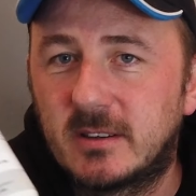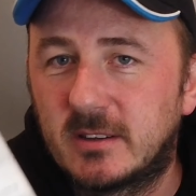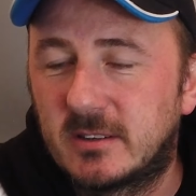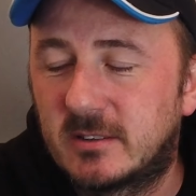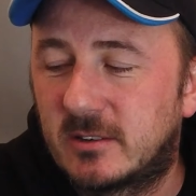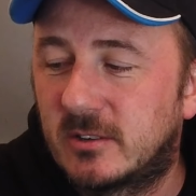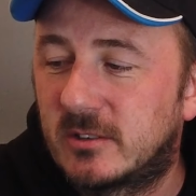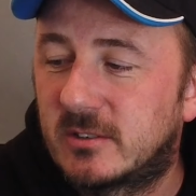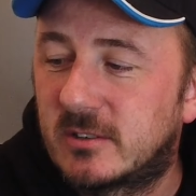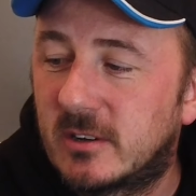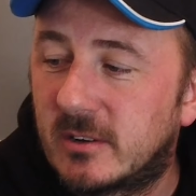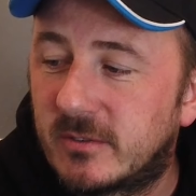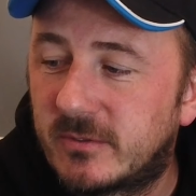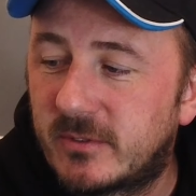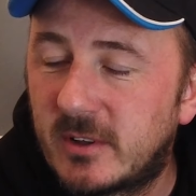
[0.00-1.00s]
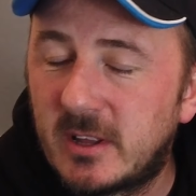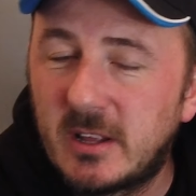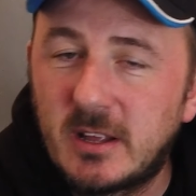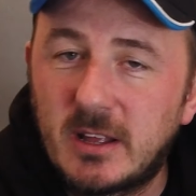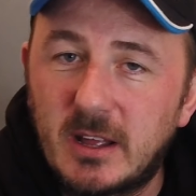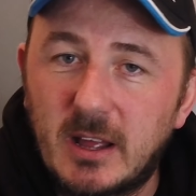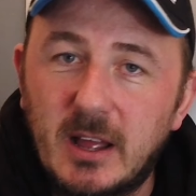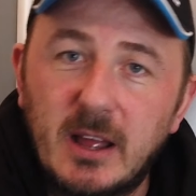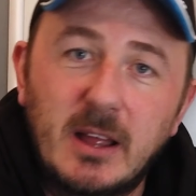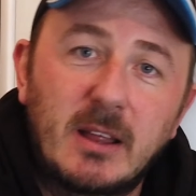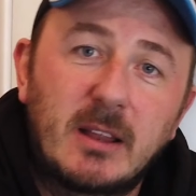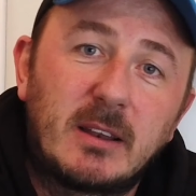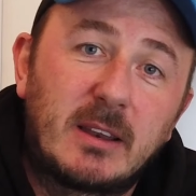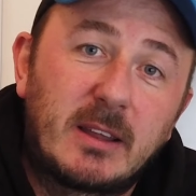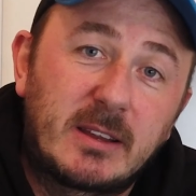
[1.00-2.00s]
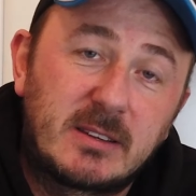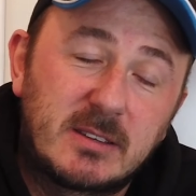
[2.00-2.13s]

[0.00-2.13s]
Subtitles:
is good stuff. Like I